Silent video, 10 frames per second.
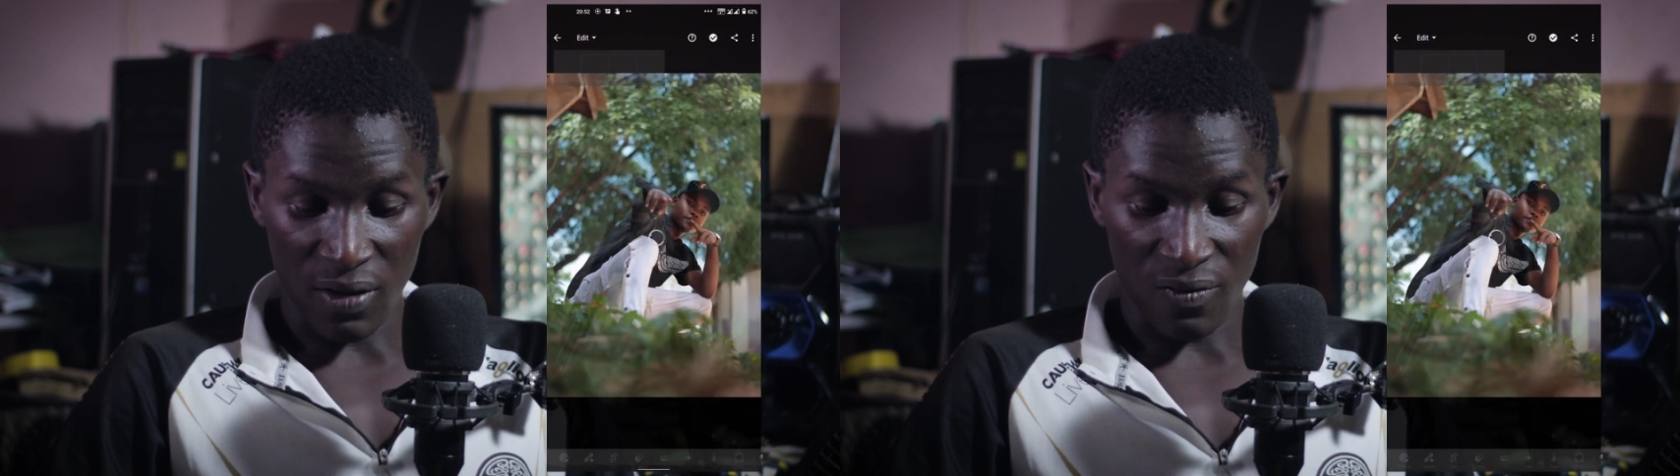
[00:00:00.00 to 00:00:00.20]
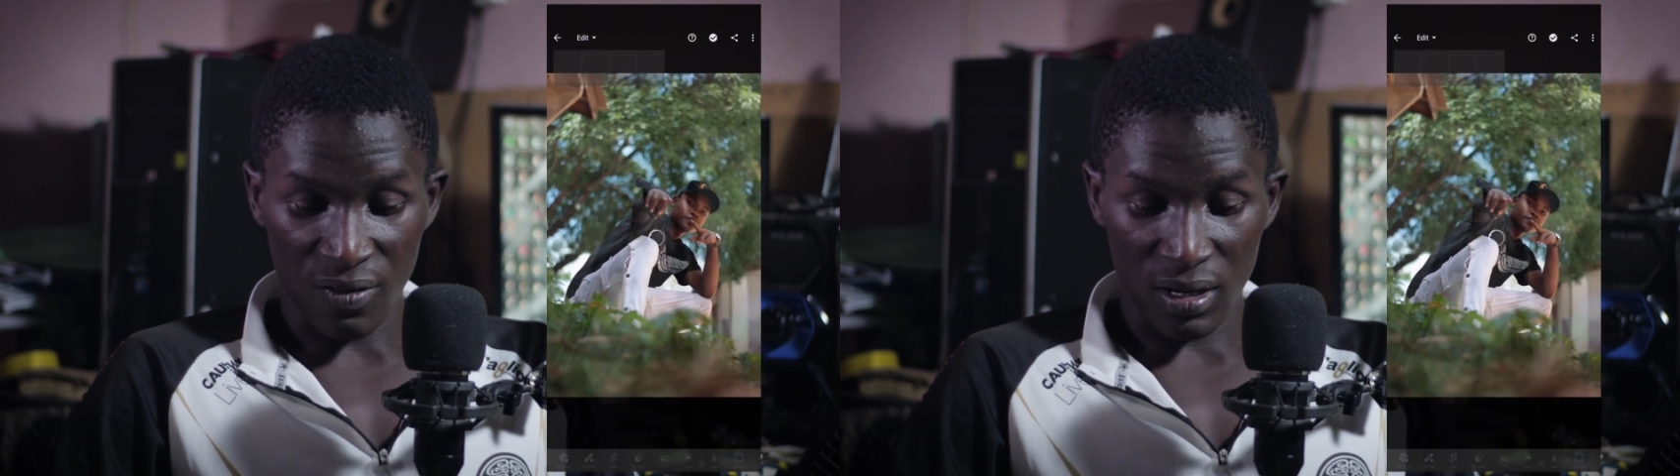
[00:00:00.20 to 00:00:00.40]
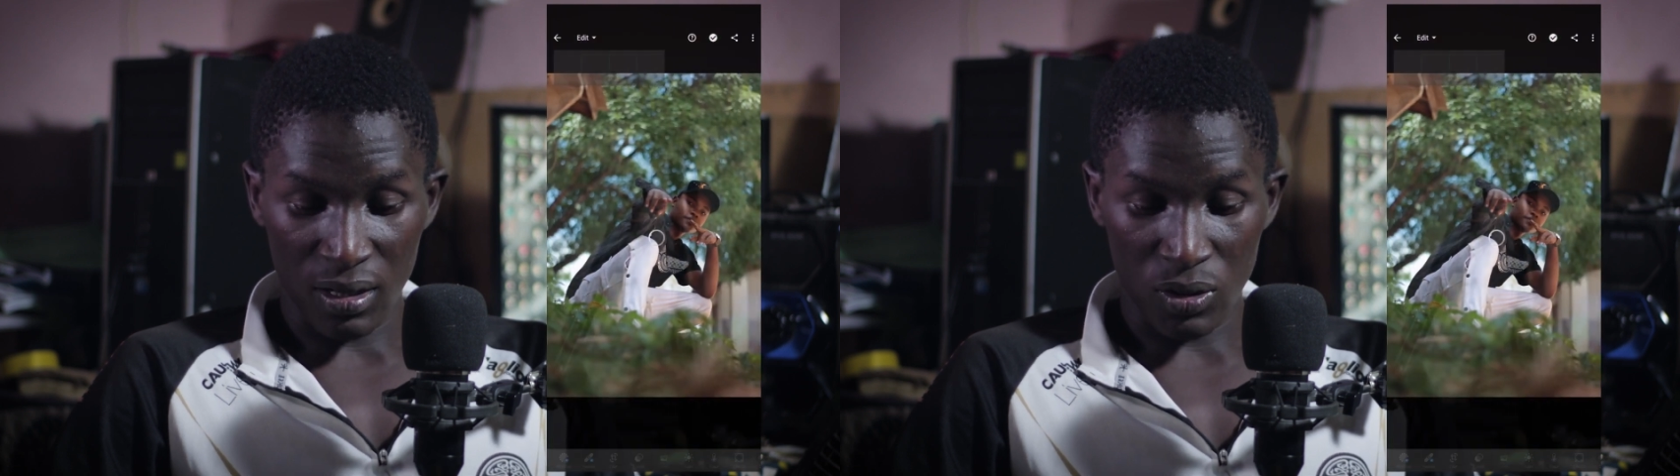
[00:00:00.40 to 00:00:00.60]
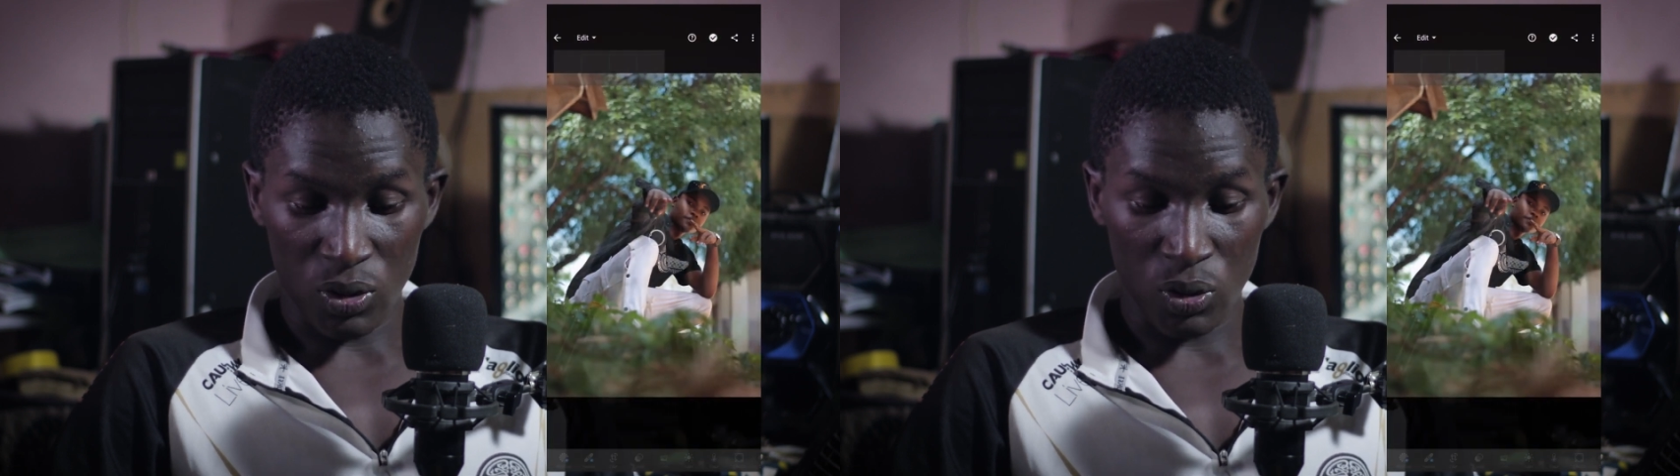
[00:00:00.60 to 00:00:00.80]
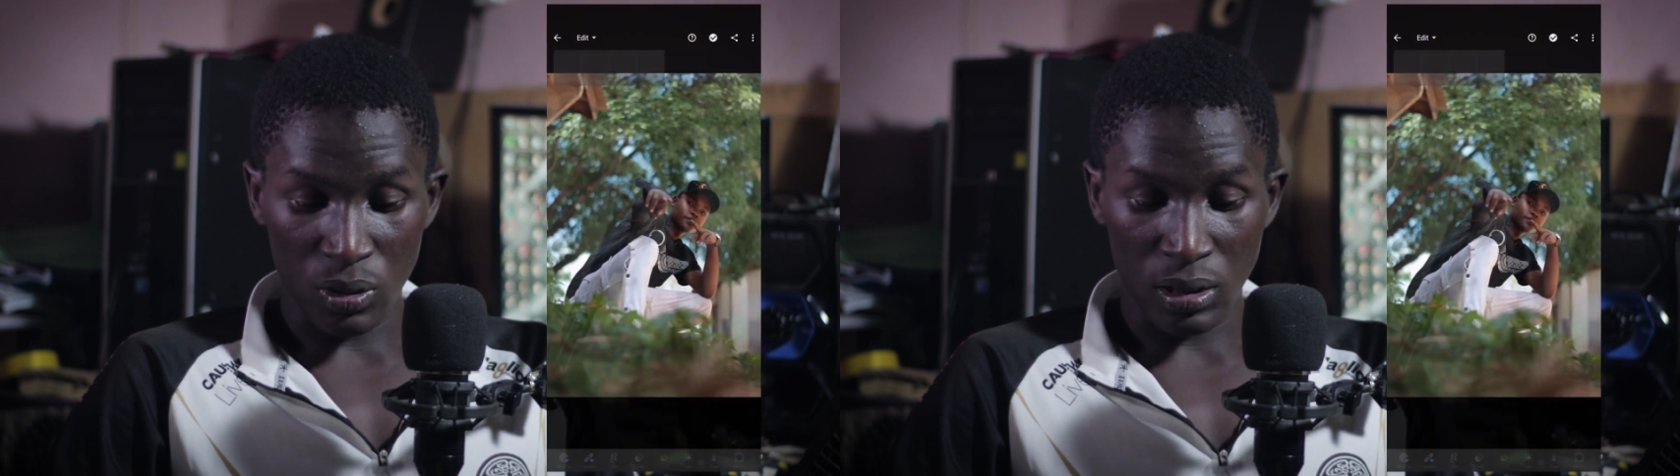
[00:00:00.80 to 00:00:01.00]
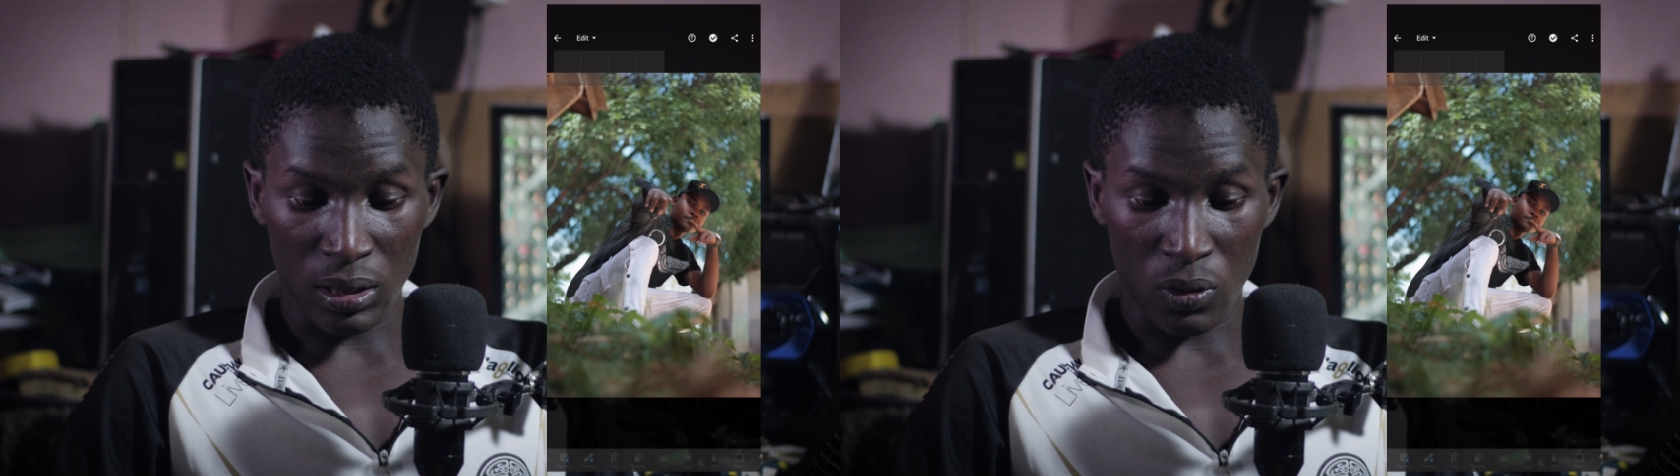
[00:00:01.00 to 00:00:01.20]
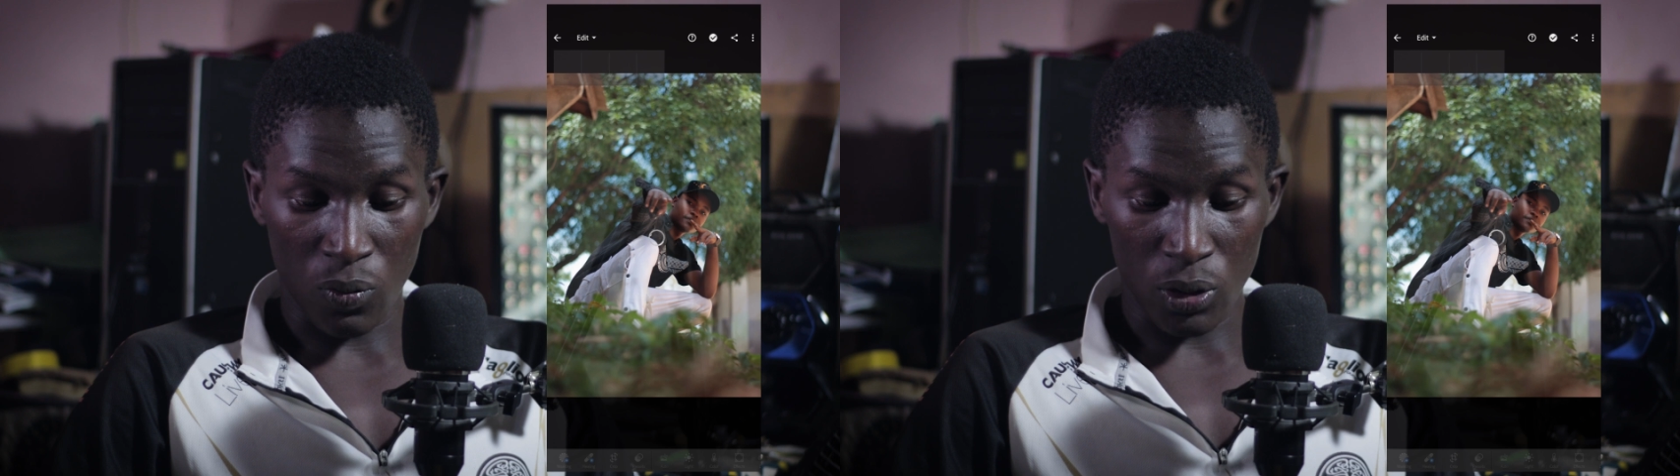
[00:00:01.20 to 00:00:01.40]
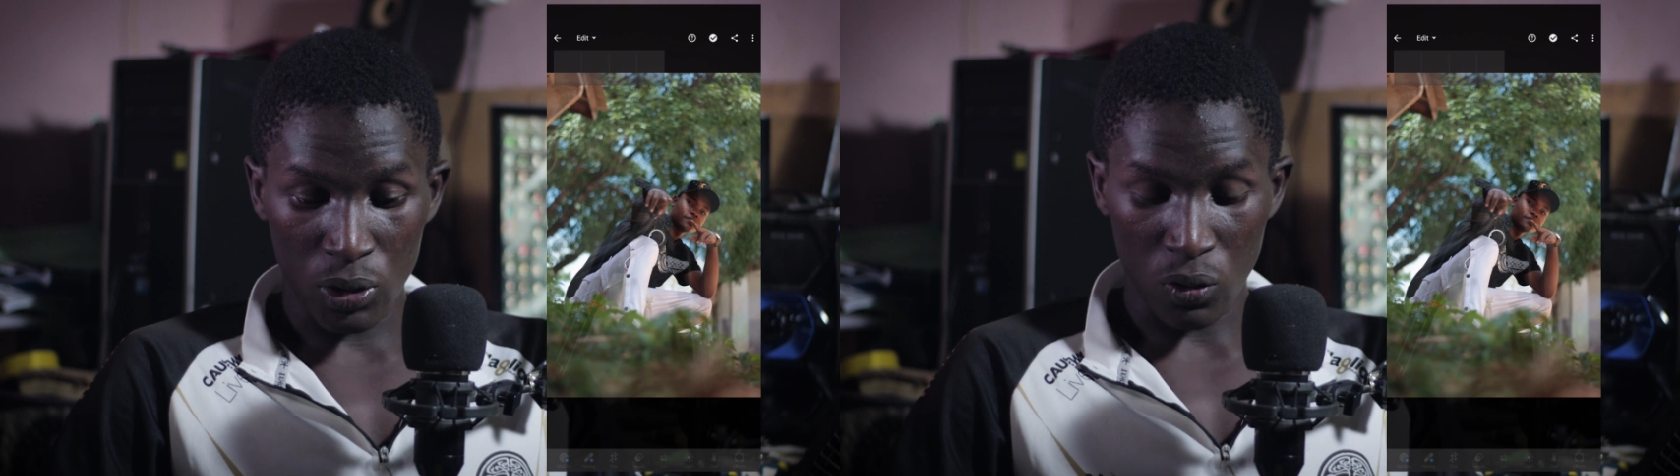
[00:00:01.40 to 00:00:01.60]
I've tried to choose the
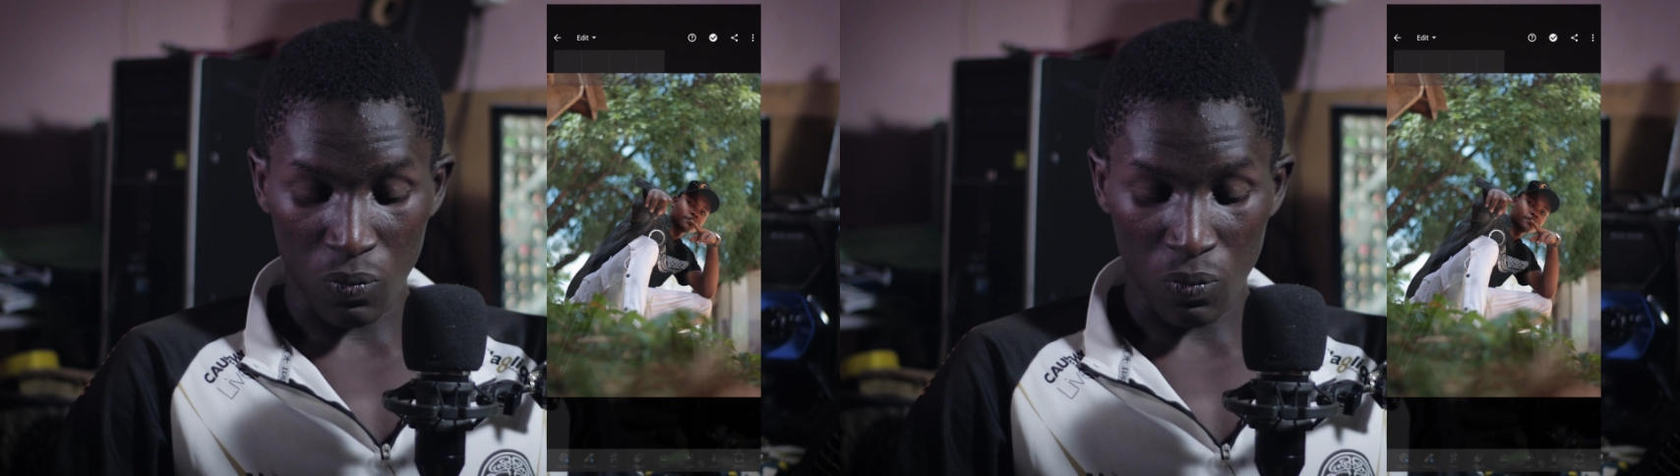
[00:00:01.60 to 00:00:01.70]
most